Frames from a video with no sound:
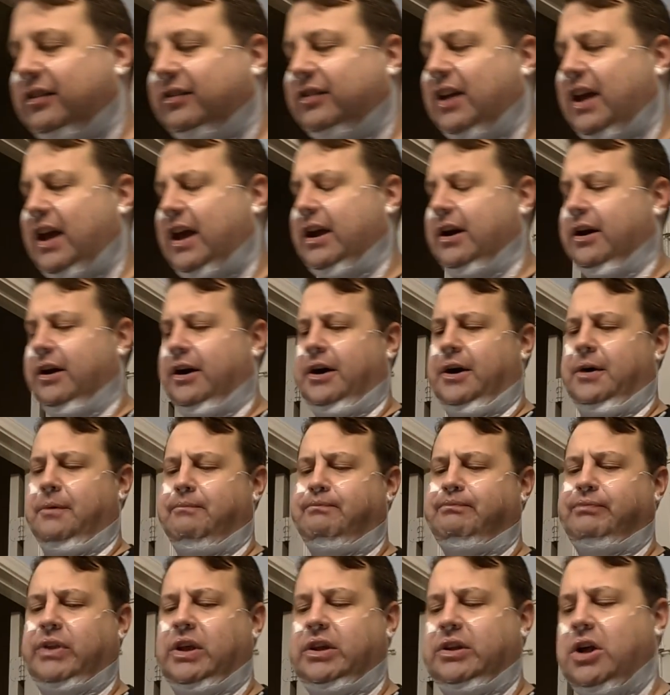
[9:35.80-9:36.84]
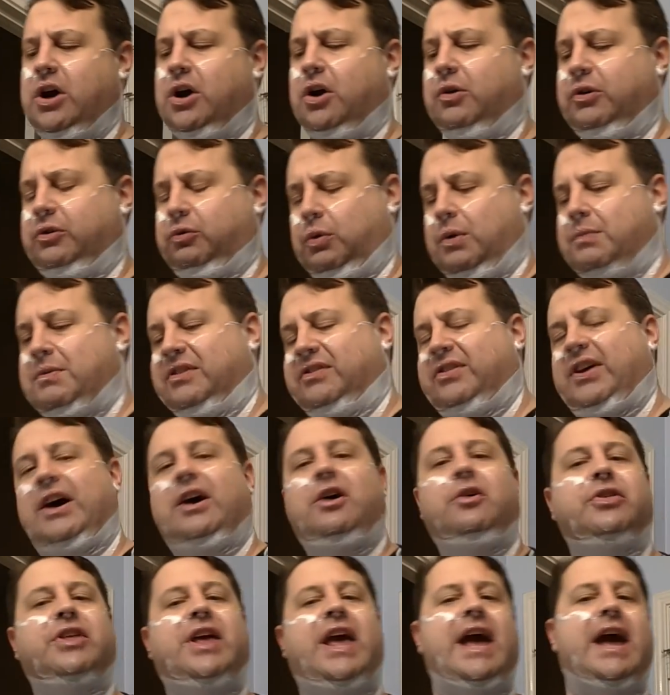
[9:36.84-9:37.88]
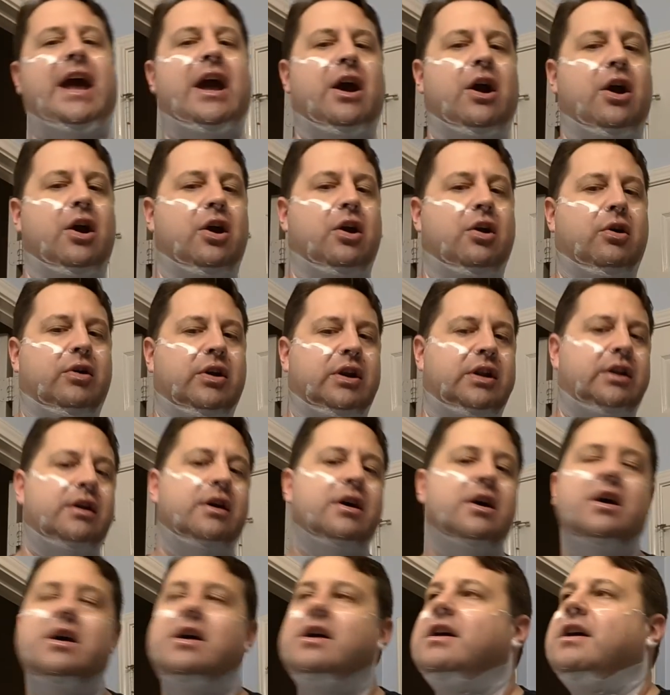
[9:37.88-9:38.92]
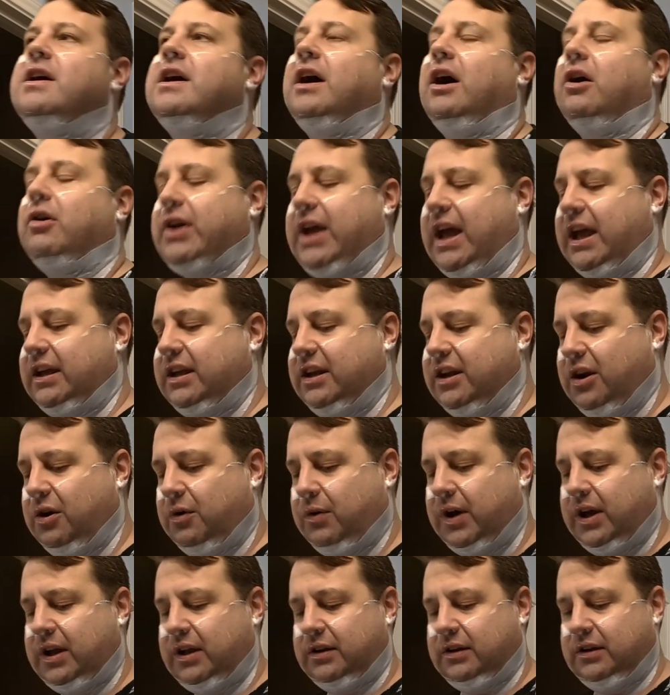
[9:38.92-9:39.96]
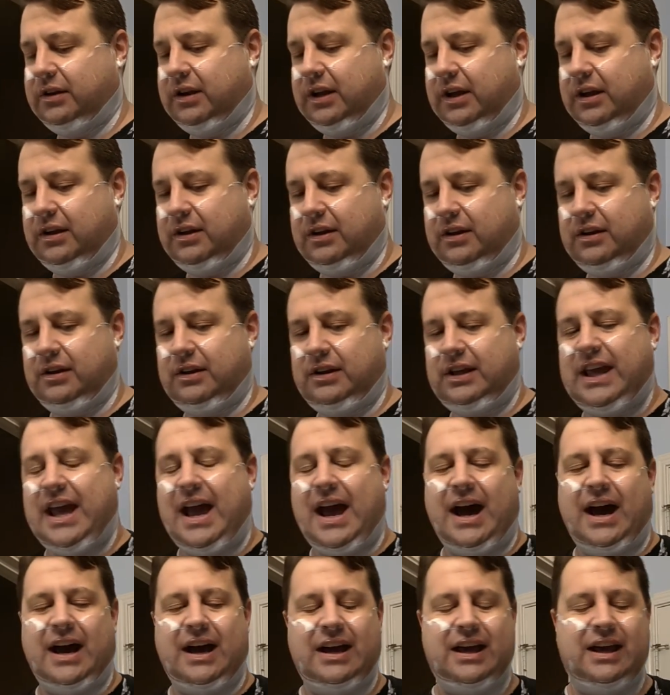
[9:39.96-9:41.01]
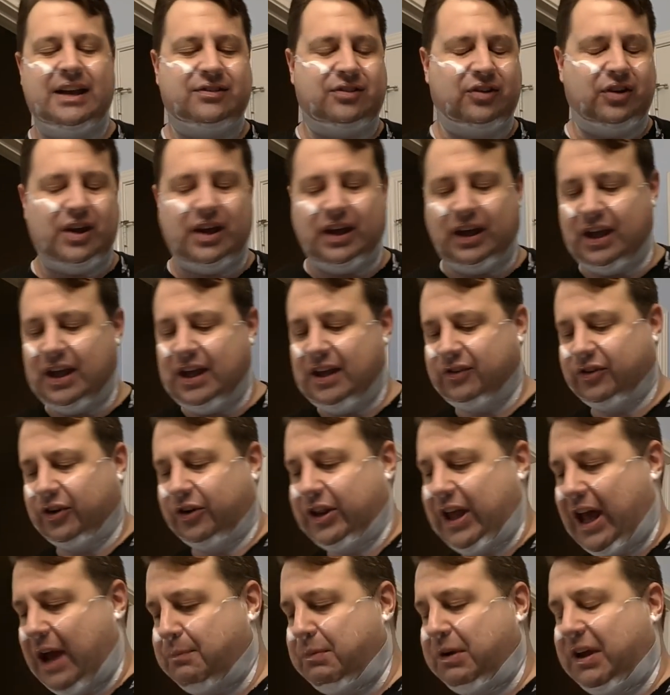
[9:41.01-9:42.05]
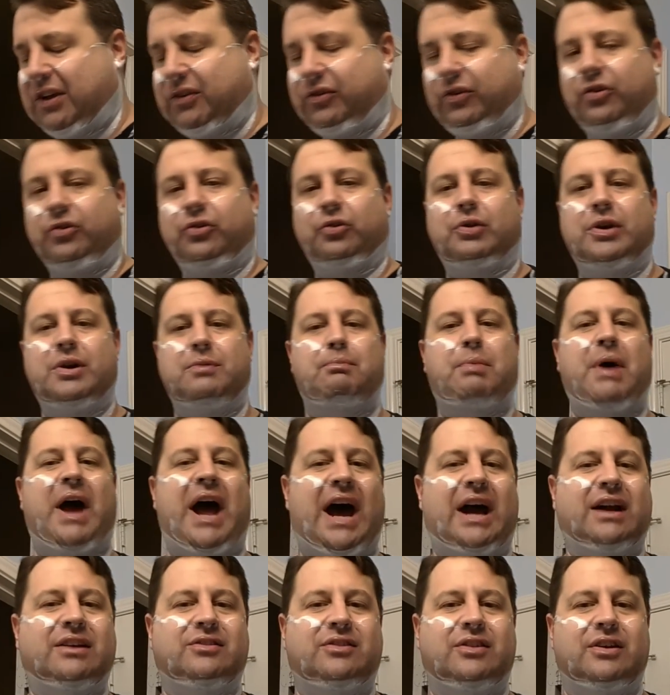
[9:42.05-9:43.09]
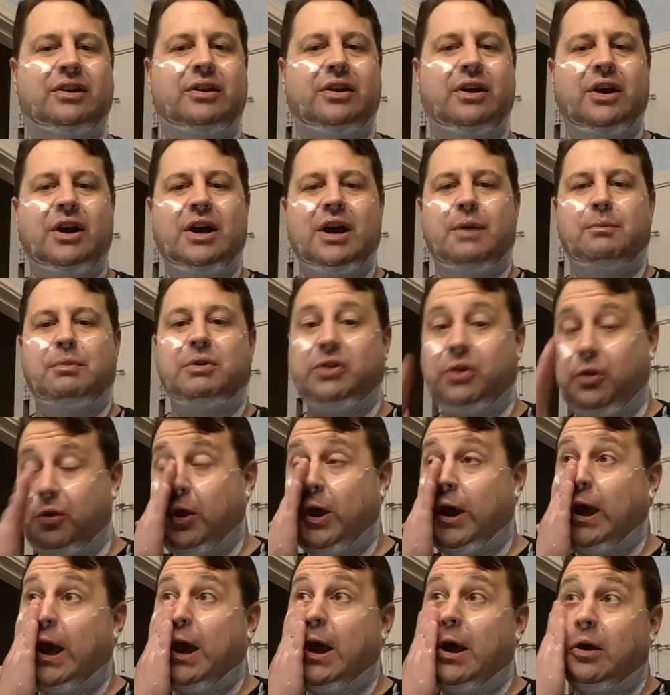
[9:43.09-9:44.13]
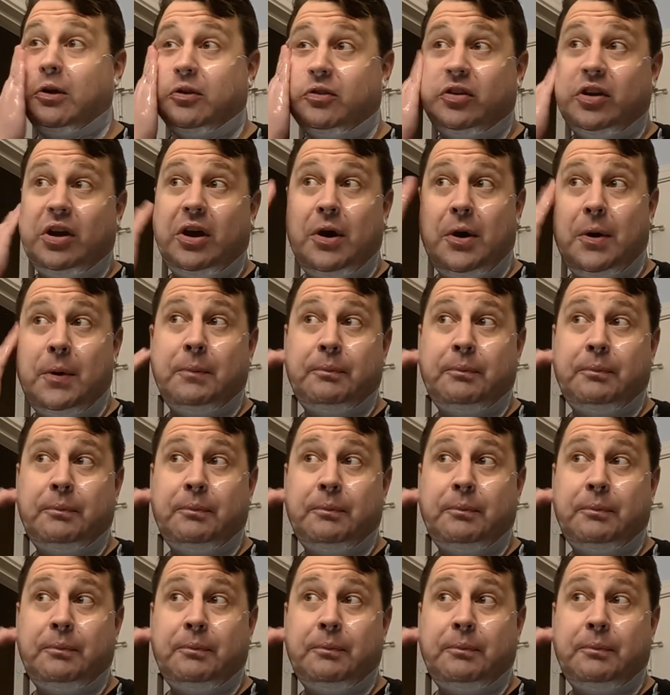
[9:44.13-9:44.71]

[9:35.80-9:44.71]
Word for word: they say, um, "No, it's women's health care," and okay, you know what? Yeah, it's it is all that because those are impacted. But the thing is,